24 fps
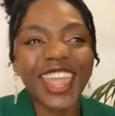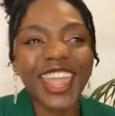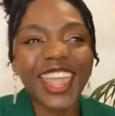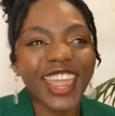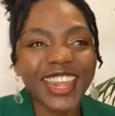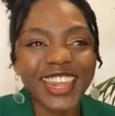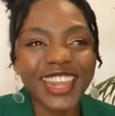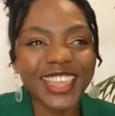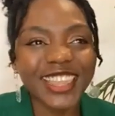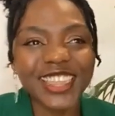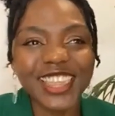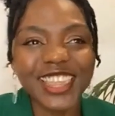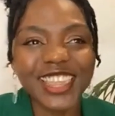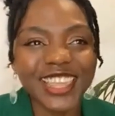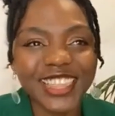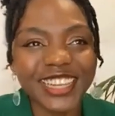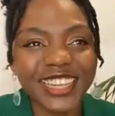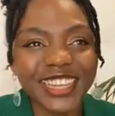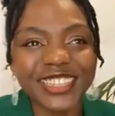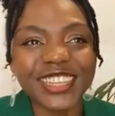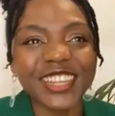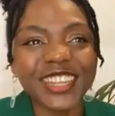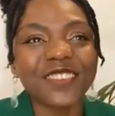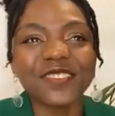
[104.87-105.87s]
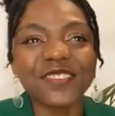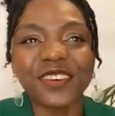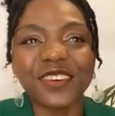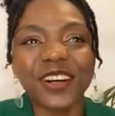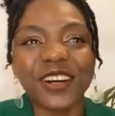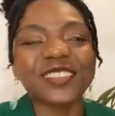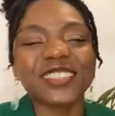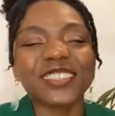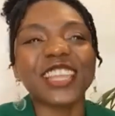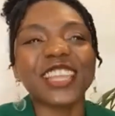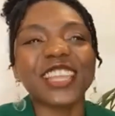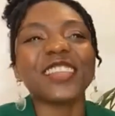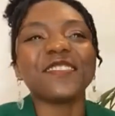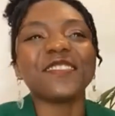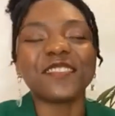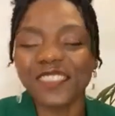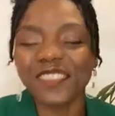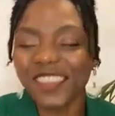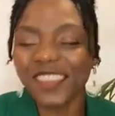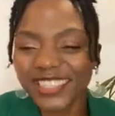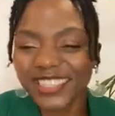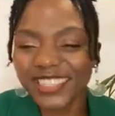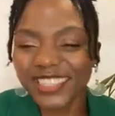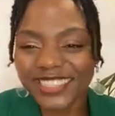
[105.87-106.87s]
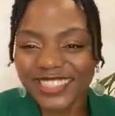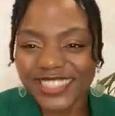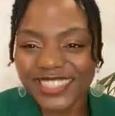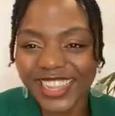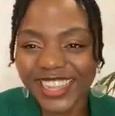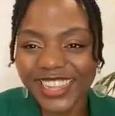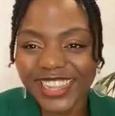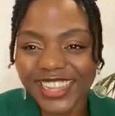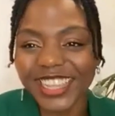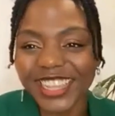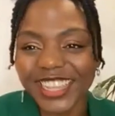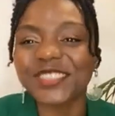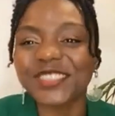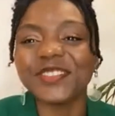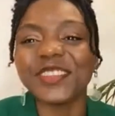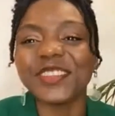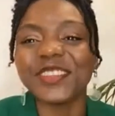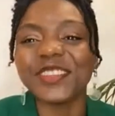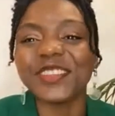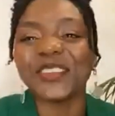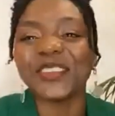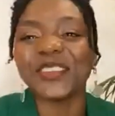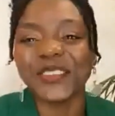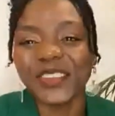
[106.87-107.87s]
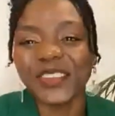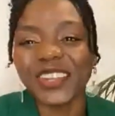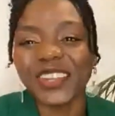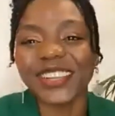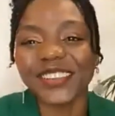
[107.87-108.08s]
Anything that involves investing gets me really,